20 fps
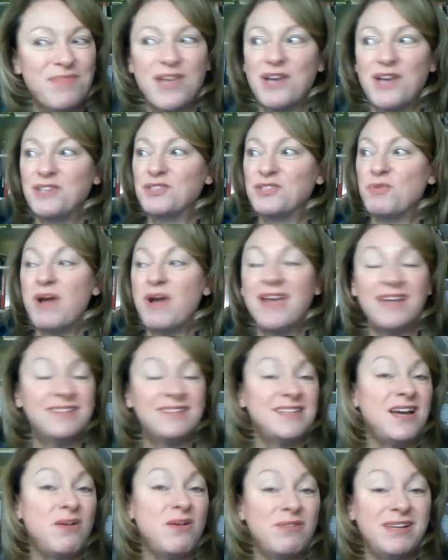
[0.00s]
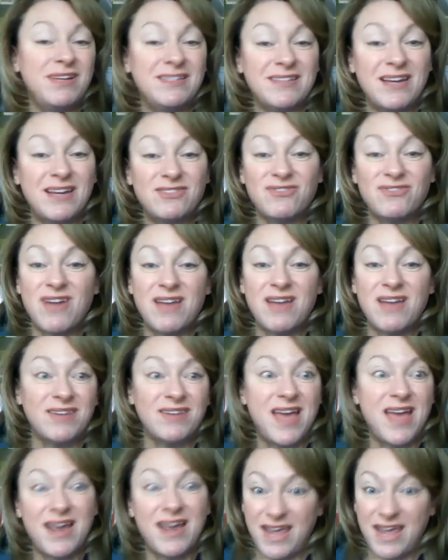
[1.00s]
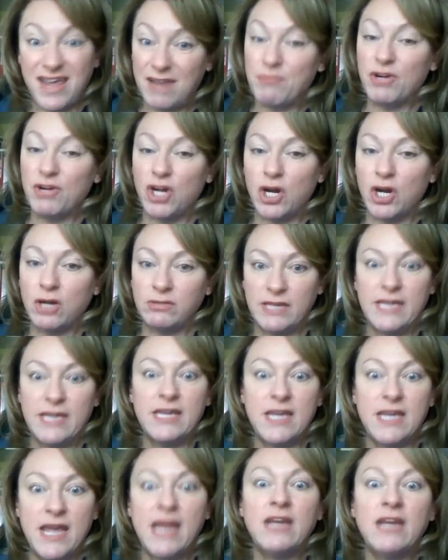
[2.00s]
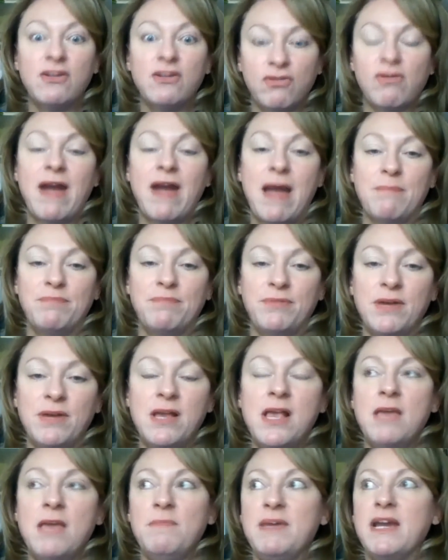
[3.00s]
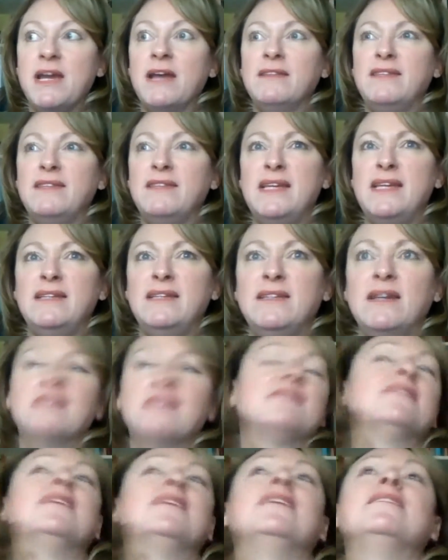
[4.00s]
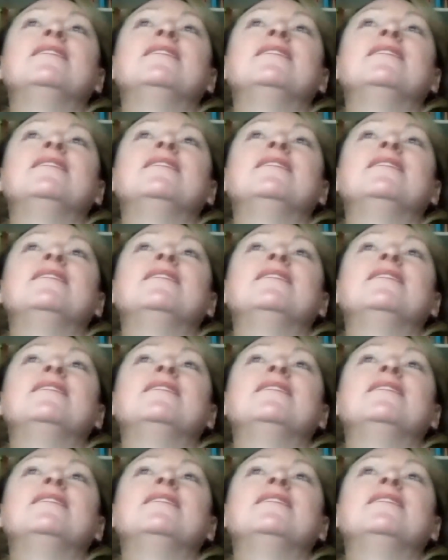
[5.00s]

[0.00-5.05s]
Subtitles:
so I can tell when he's out driving and had a hamburger, like ate crap, because he doesn't